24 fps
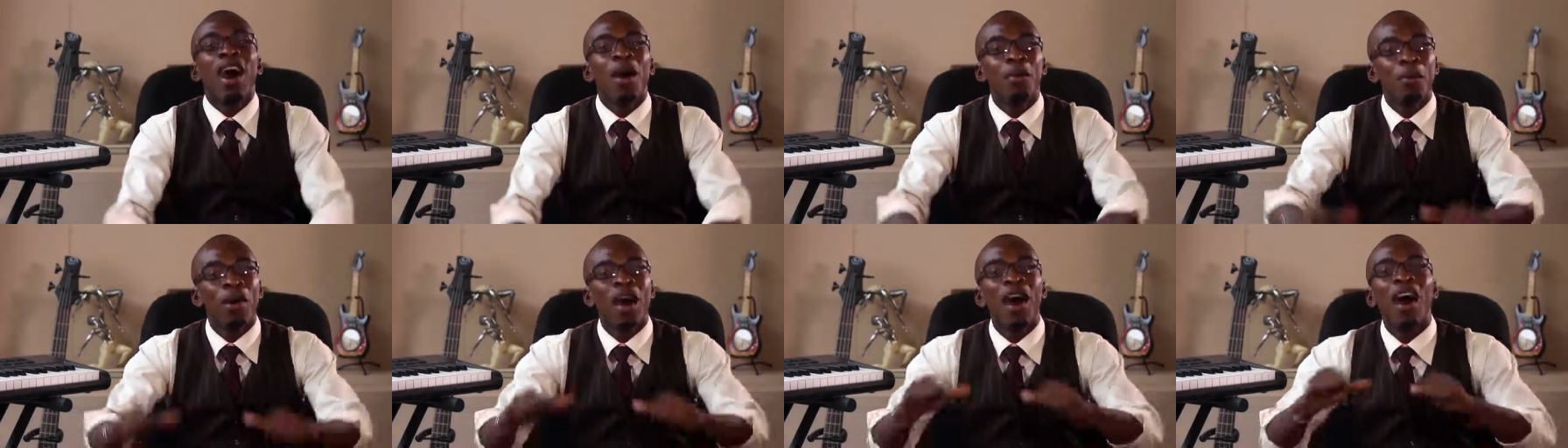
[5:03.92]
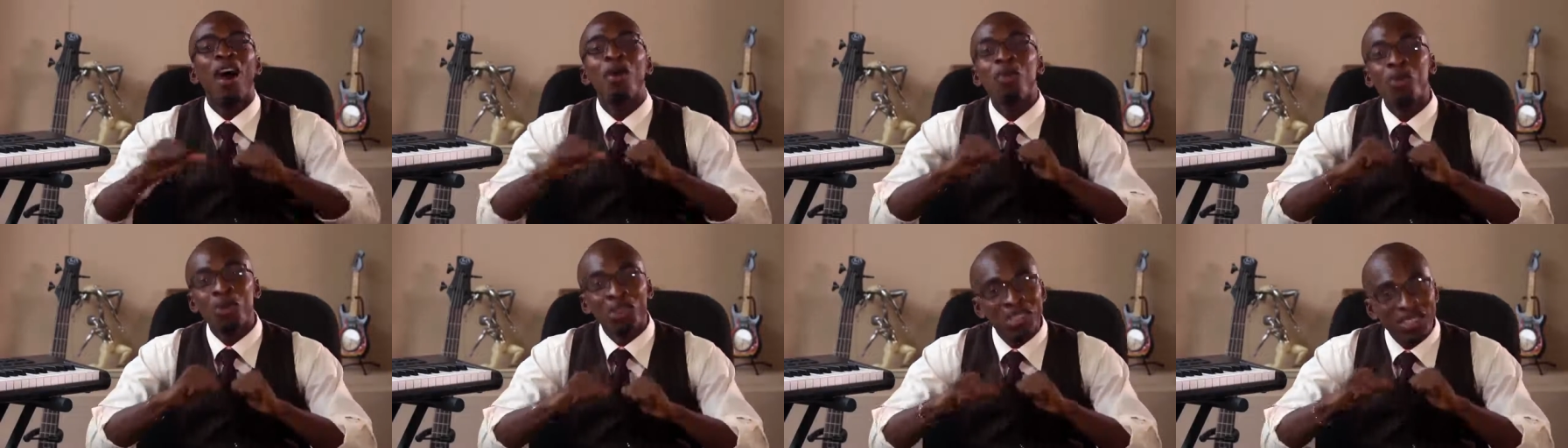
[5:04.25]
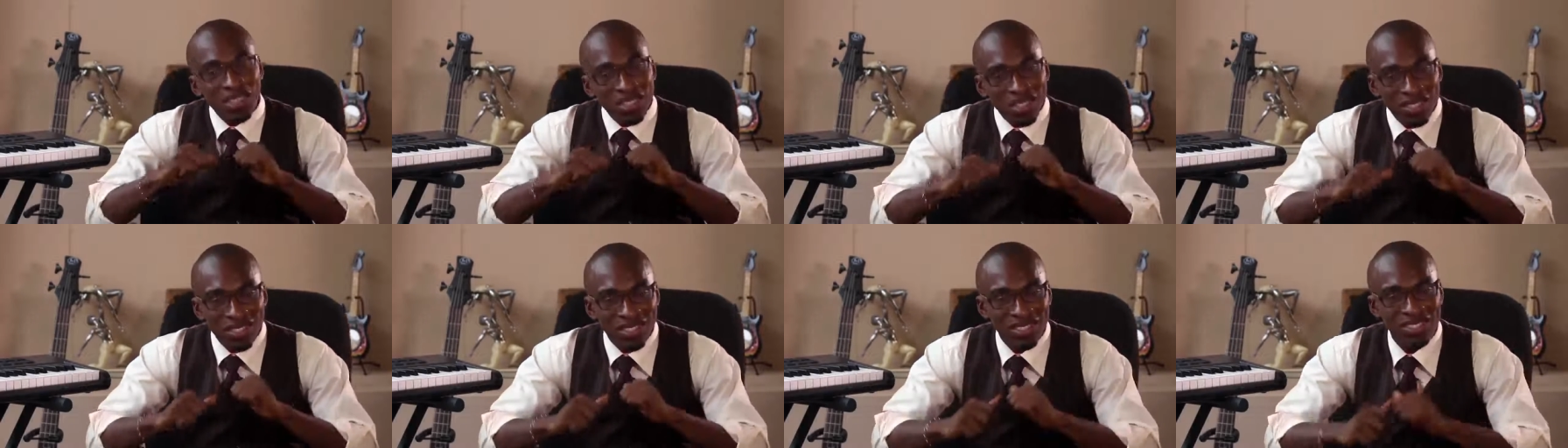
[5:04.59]
I'm
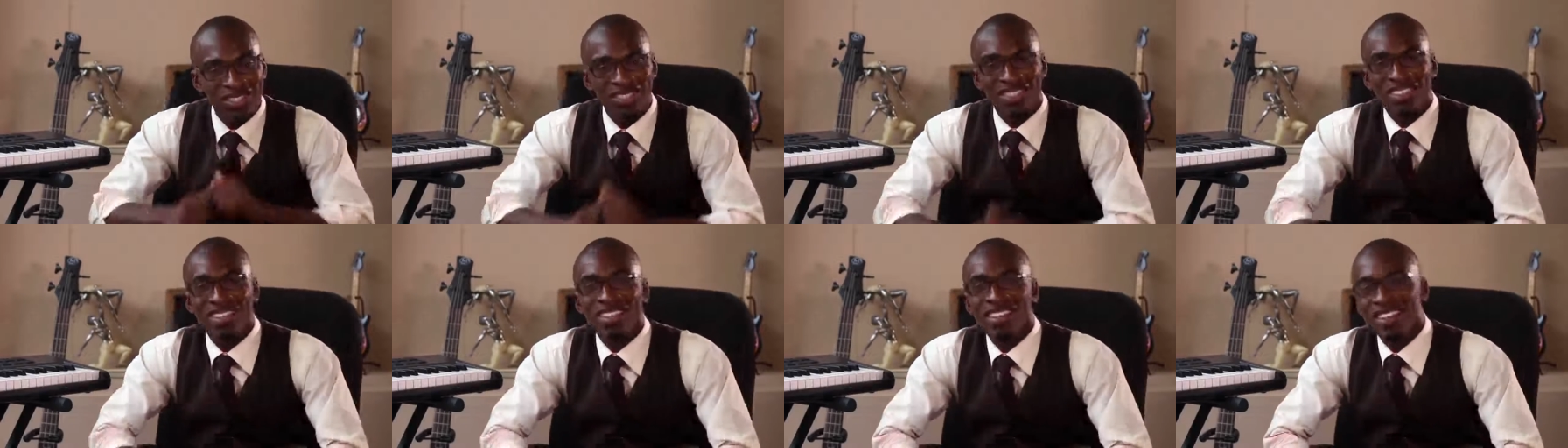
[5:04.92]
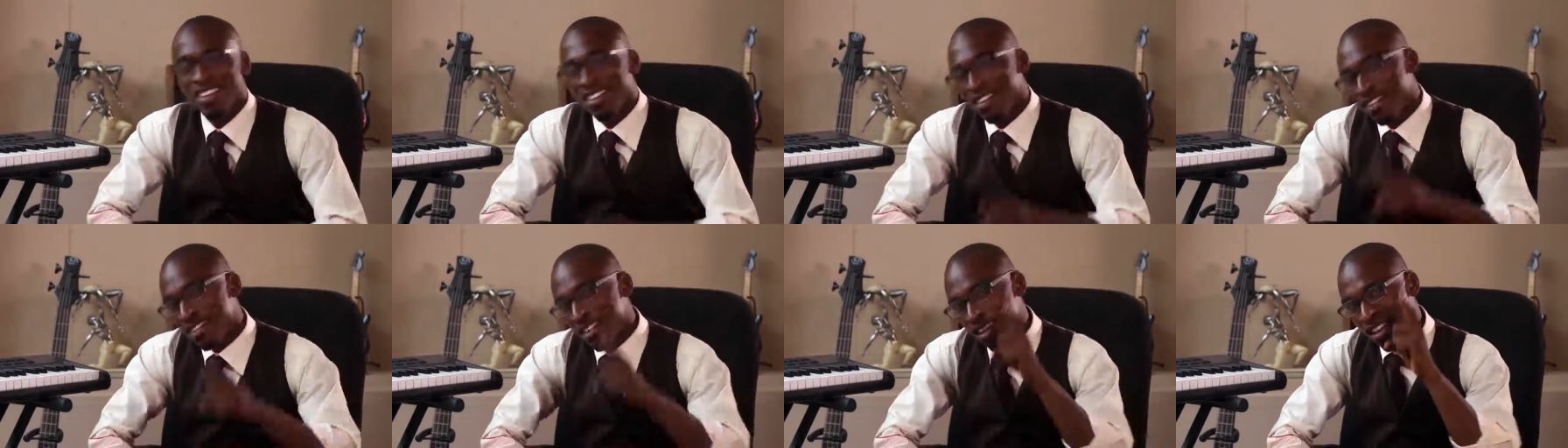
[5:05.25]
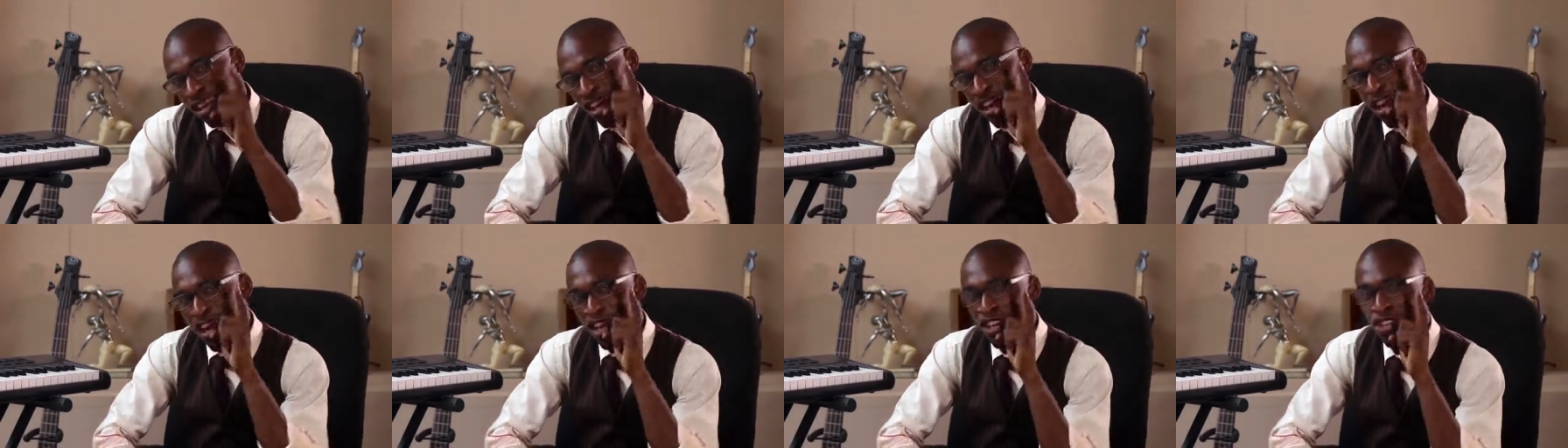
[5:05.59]
Alwondaz
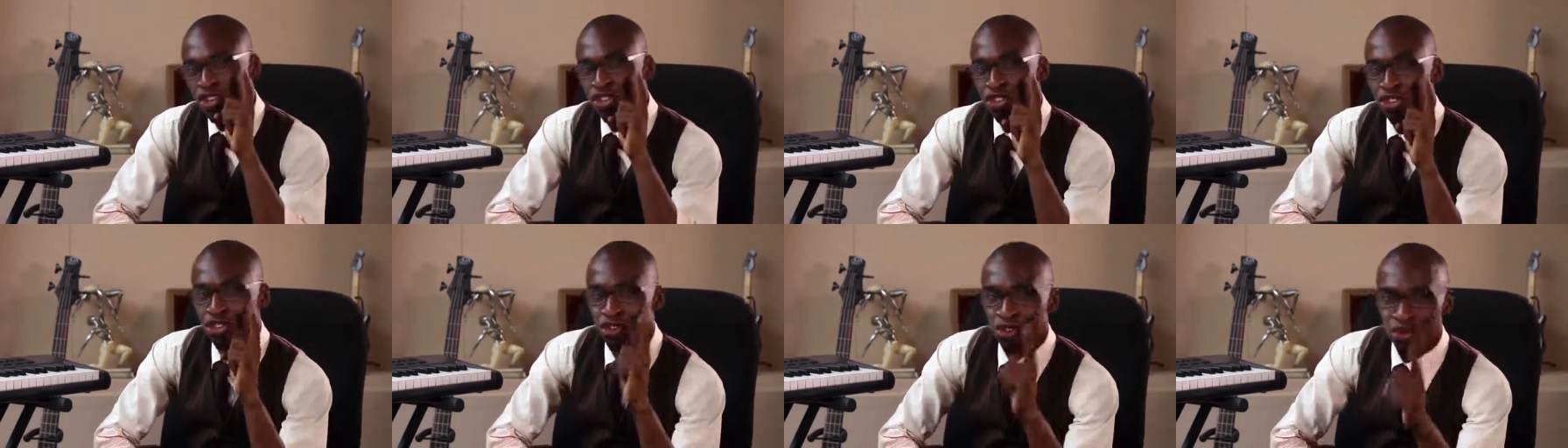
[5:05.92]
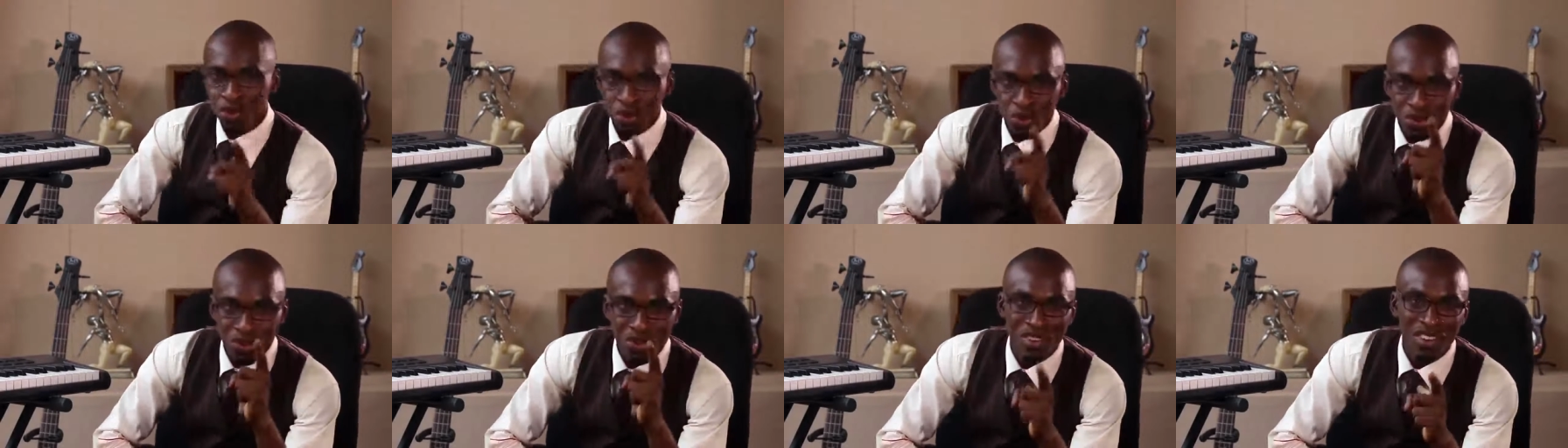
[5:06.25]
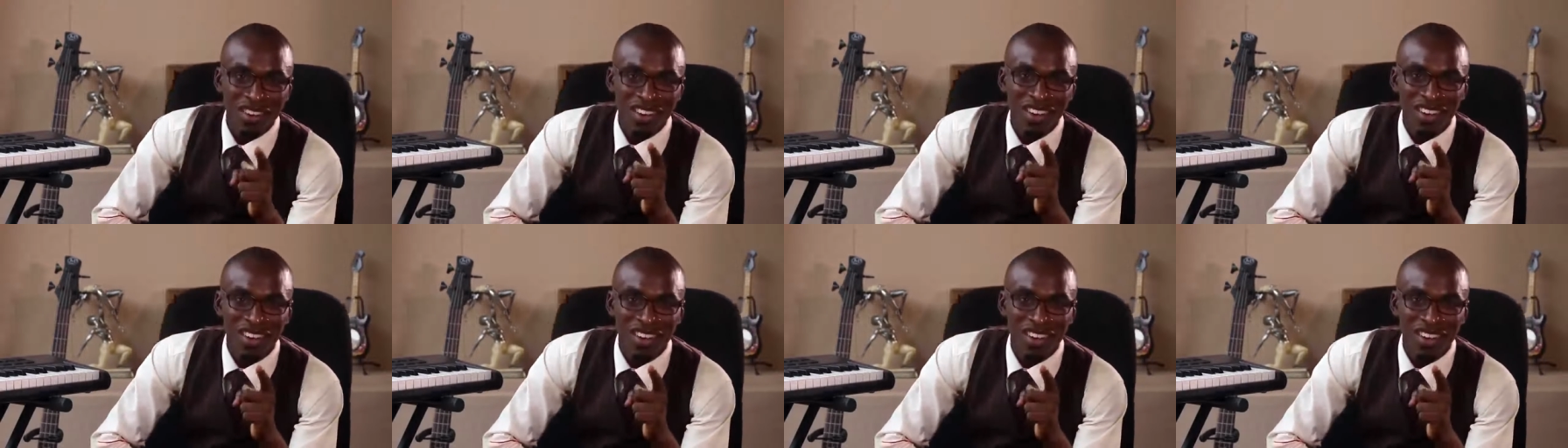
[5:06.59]
and you